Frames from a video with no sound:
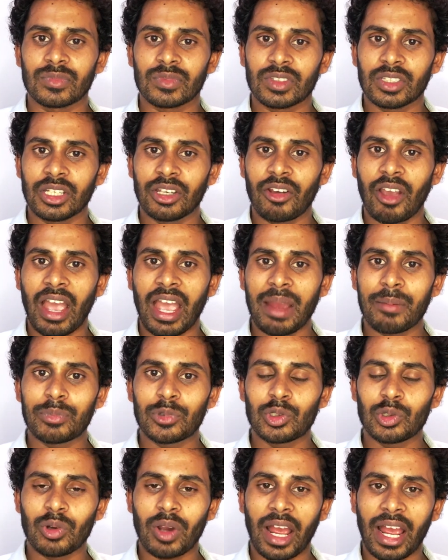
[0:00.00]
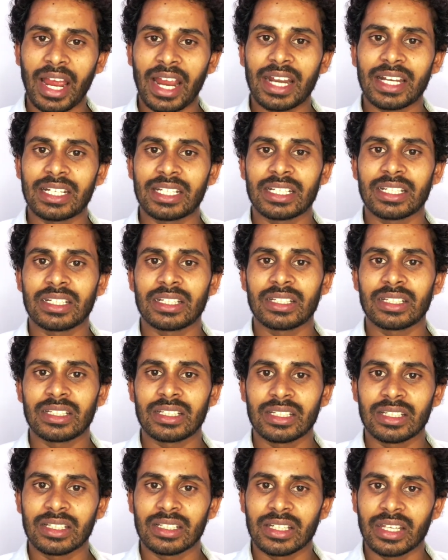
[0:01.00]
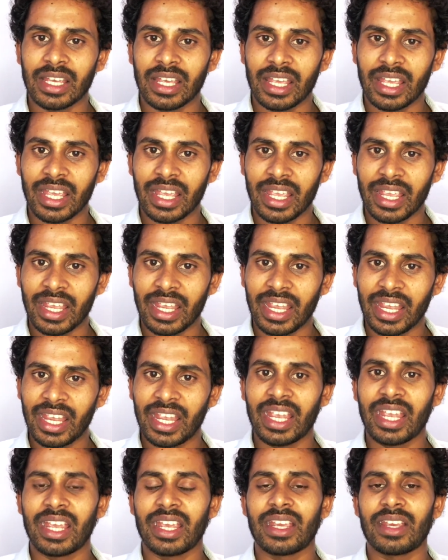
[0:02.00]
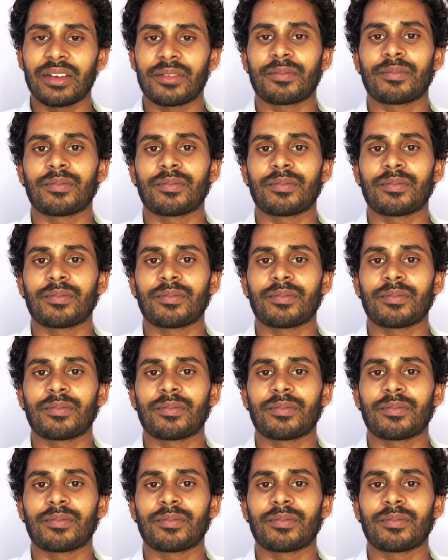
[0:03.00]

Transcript: you have to add a